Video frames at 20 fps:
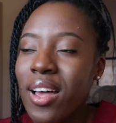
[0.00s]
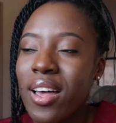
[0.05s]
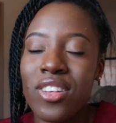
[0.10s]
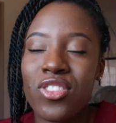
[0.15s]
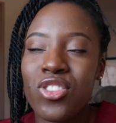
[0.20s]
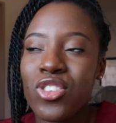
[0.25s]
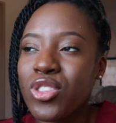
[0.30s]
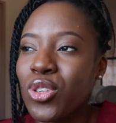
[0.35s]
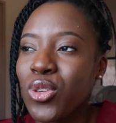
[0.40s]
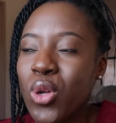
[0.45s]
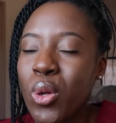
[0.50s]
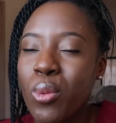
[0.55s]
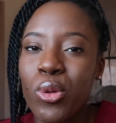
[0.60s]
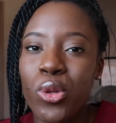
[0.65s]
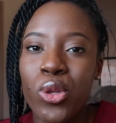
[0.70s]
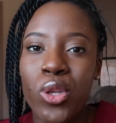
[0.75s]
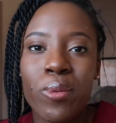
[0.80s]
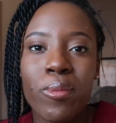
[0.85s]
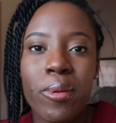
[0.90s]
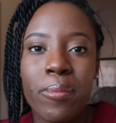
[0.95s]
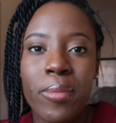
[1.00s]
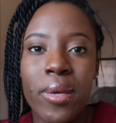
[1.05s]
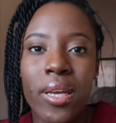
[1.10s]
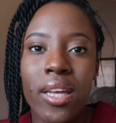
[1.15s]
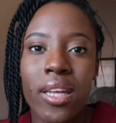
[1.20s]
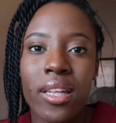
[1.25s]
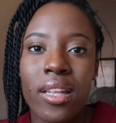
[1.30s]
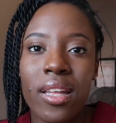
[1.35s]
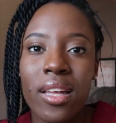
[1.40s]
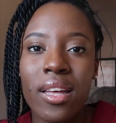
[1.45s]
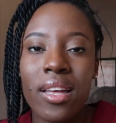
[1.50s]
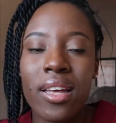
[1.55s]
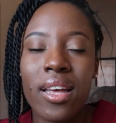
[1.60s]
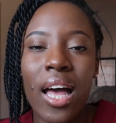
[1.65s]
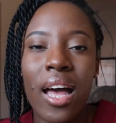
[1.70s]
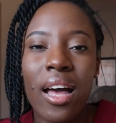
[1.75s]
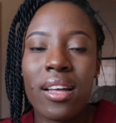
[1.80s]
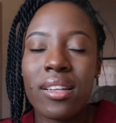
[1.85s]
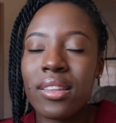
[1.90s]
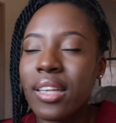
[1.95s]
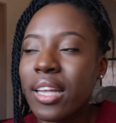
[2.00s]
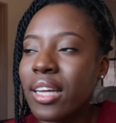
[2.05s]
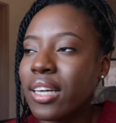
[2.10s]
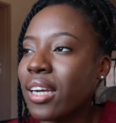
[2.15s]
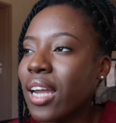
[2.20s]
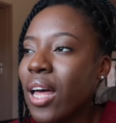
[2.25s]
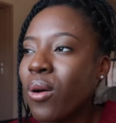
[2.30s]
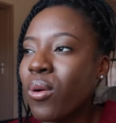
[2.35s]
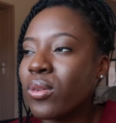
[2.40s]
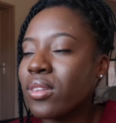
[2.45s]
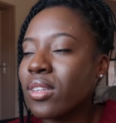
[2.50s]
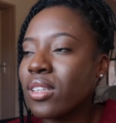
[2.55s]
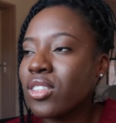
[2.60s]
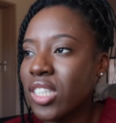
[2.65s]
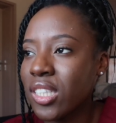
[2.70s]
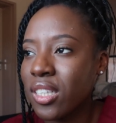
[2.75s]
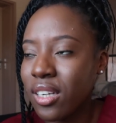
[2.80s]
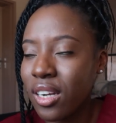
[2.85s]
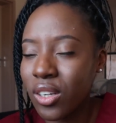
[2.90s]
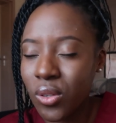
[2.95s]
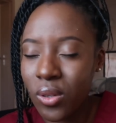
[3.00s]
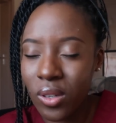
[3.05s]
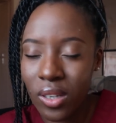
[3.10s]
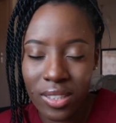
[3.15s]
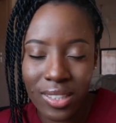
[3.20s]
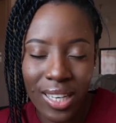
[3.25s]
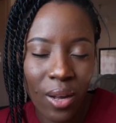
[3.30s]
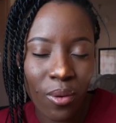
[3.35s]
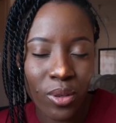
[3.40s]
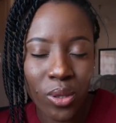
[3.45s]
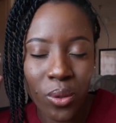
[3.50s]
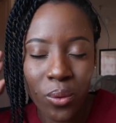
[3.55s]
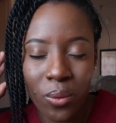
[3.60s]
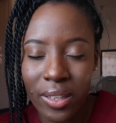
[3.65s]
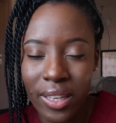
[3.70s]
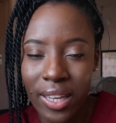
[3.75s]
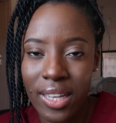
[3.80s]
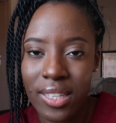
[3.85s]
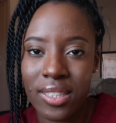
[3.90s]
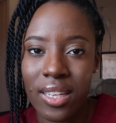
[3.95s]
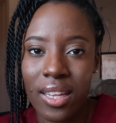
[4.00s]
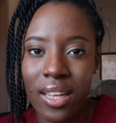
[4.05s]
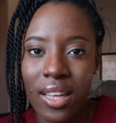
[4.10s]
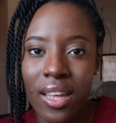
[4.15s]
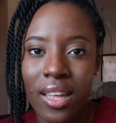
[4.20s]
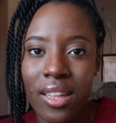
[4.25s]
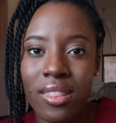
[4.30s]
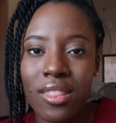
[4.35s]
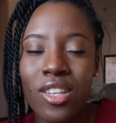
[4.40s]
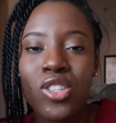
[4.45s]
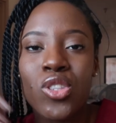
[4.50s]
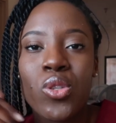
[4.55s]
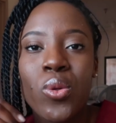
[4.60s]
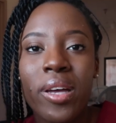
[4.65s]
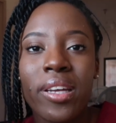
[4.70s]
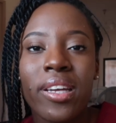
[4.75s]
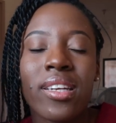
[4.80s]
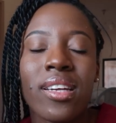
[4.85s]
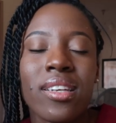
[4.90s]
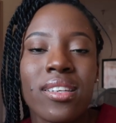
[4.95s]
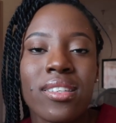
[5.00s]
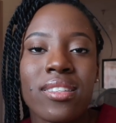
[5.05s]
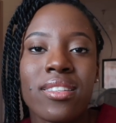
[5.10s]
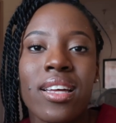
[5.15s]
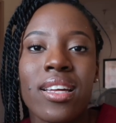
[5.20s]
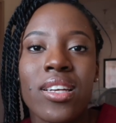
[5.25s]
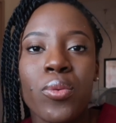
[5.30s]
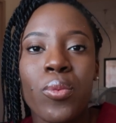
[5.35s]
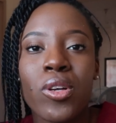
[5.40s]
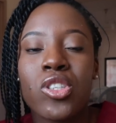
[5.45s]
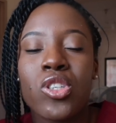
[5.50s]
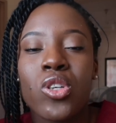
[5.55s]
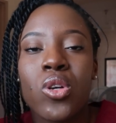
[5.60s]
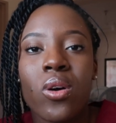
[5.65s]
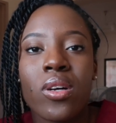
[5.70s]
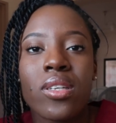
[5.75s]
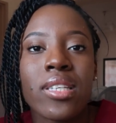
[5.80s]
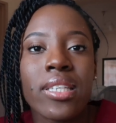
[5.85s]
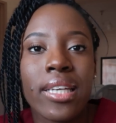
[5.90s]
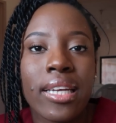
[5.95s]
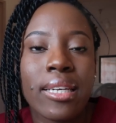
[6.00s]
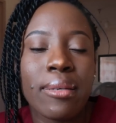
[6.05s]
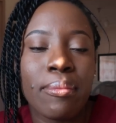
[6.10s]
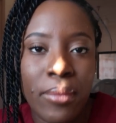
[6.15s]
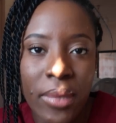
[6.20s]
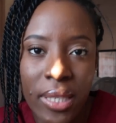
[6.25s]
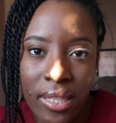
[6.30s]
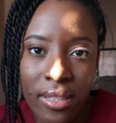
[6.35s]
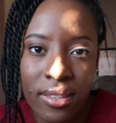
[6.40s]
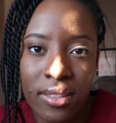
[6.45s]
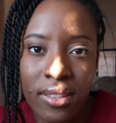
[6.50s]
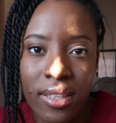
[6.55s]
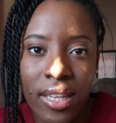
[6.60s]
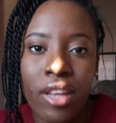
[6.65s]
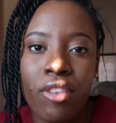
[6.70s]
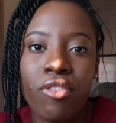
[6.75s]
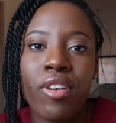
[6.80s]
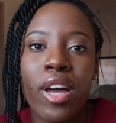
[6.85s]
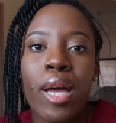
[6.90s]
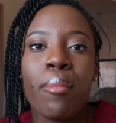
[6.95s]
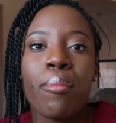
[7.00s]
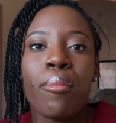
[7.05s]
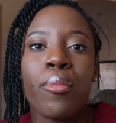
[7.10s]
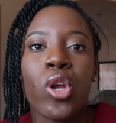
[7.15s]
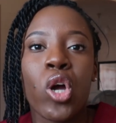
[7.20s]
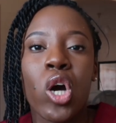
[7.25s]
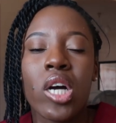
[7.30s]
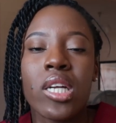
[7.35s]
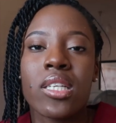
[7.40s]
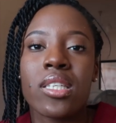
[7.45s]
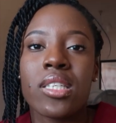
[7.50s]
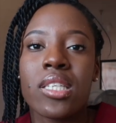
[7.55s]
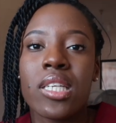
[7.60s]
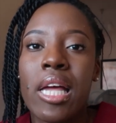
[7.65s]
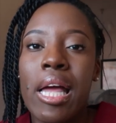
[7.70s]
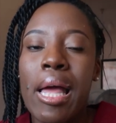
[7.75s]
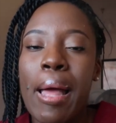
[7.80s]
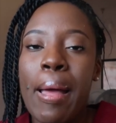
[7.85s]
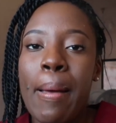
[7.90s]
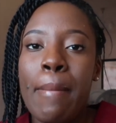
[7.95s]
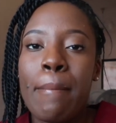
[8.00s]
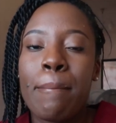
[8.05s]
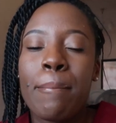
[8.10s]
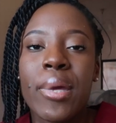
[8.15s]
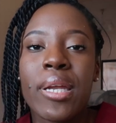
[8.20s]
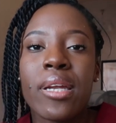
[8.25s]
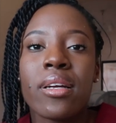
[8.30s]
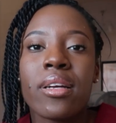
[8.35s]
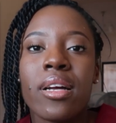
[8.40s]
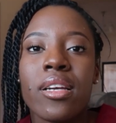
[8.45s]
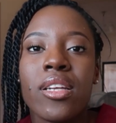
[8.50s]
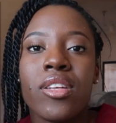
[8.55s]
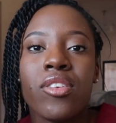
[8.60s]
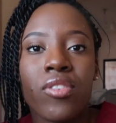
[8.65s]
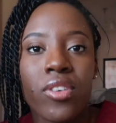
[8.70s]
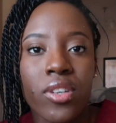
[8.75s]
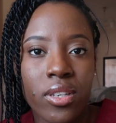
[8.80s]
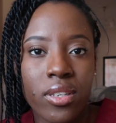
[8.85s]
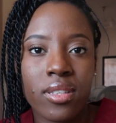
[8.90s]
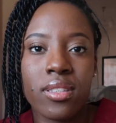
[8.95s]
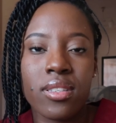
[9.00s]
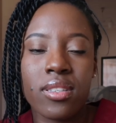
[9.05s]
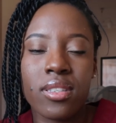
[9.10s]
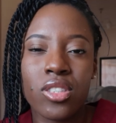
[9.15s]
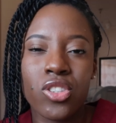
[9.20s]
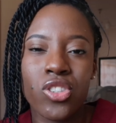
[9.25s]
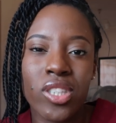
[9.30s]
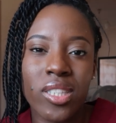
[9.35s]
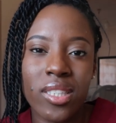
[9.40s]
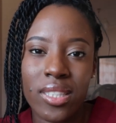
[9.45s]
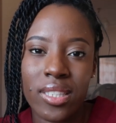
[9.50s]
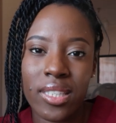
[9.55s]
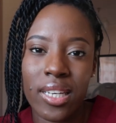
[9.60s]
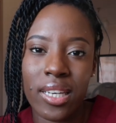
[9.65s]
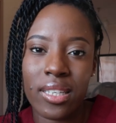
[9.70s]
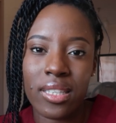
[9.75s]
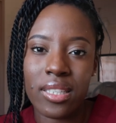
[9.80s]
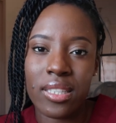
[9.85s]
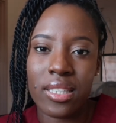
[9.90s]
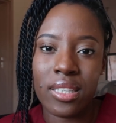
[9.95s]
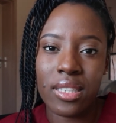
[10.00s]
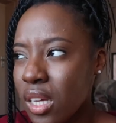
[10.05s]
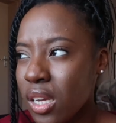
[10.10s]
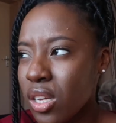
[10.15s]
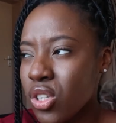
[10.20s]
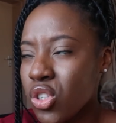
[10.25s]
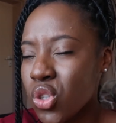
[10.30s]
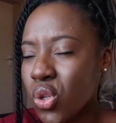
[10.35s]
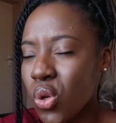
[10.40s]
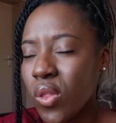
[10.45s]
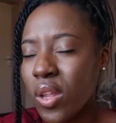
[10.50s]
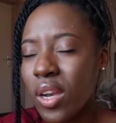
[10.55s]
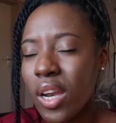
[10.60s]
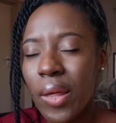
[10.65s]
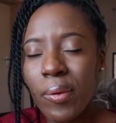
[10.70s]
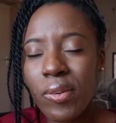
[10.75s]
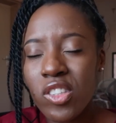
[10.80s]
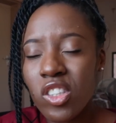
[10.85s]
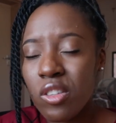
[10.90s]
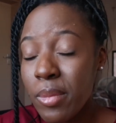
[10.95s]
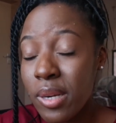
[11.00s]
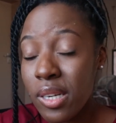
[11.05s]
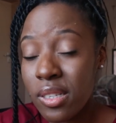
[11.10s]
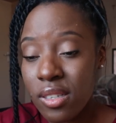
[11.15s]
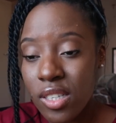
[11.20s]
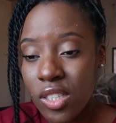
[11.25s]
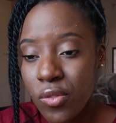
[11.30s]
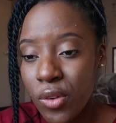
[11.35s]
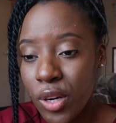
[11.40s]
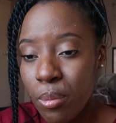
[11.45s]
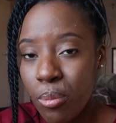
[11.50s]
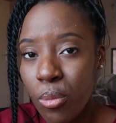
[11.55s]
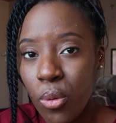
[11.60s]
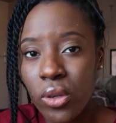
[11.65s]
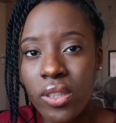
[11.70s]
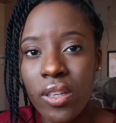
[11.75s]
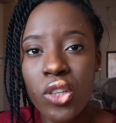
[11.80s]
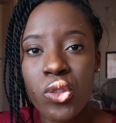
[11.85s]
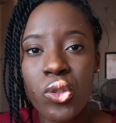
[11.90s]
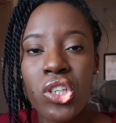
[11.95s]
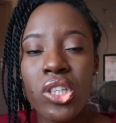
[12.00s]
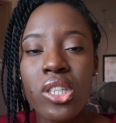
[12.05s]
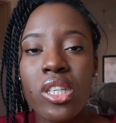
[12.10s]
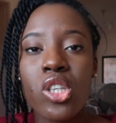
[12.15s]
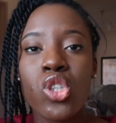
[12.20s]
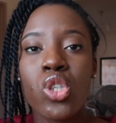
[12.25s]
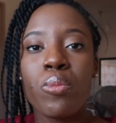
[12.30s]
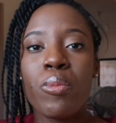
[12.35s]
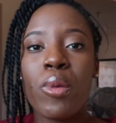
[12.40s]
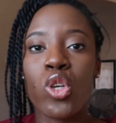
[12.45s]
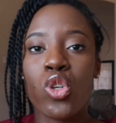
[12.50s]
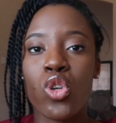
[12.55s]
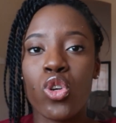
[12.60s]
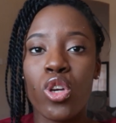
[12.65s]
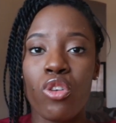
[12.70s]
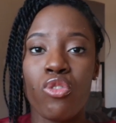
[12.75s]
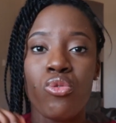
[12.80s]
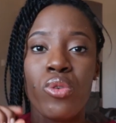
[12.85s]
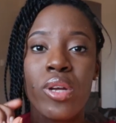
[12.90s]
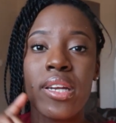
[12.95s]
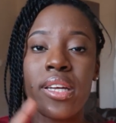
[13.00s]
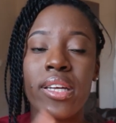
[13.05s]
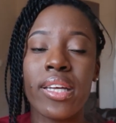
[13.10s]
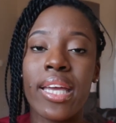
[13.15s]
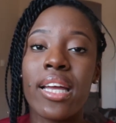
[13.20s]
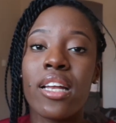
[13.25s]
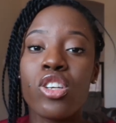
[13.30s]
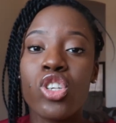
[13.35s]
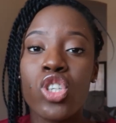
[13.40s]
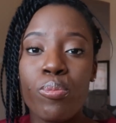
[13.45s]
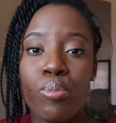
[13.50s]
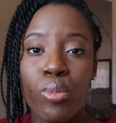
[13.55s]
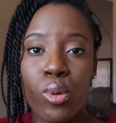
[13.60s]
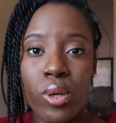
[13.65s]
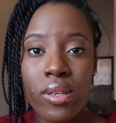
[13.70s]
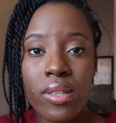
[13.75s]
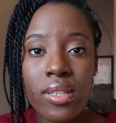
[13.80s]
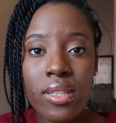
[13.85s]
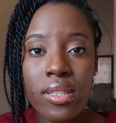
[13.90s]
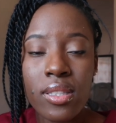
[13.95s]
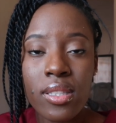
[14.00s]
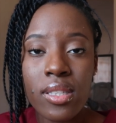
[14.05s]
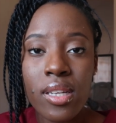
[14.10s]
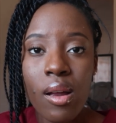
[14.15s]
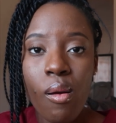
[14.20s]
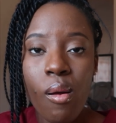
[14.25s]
as just a normal human being. Like la the general knowledge, la guess. There's no I can understand what kit means if I am not medically versed. Do you understand? So the language of medicine is very important. That's why you need to make sure you're reading English books.